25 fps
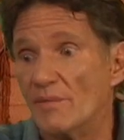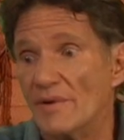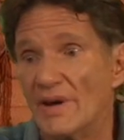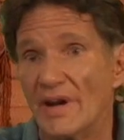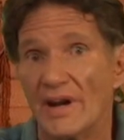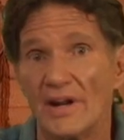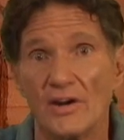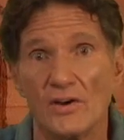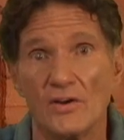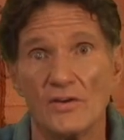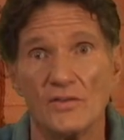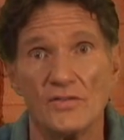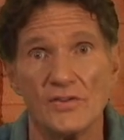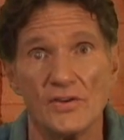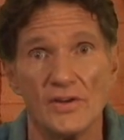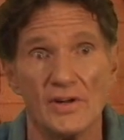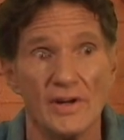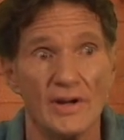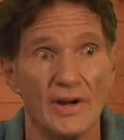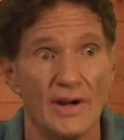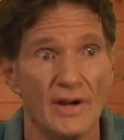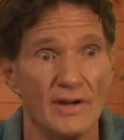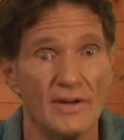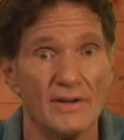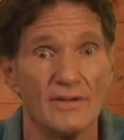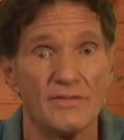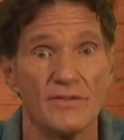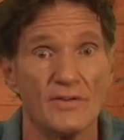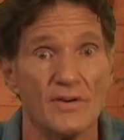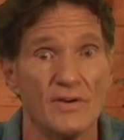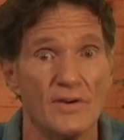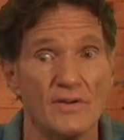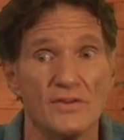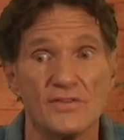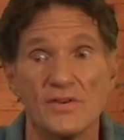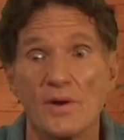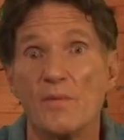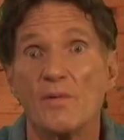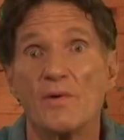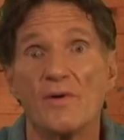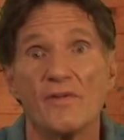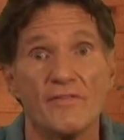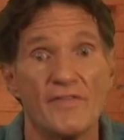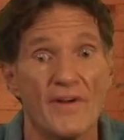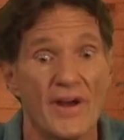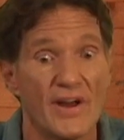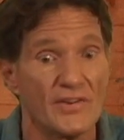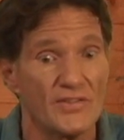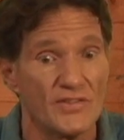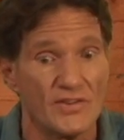and energy for some
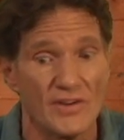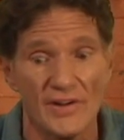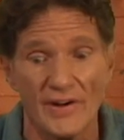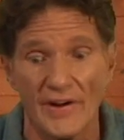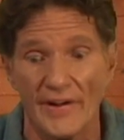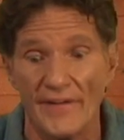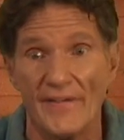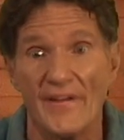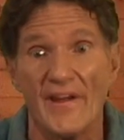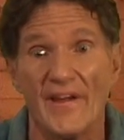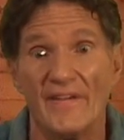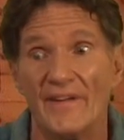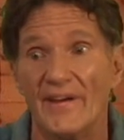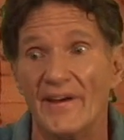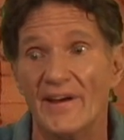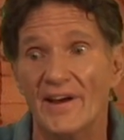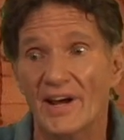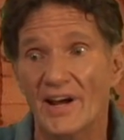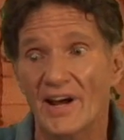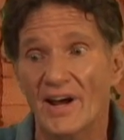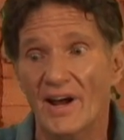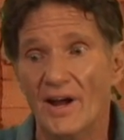affection, and then they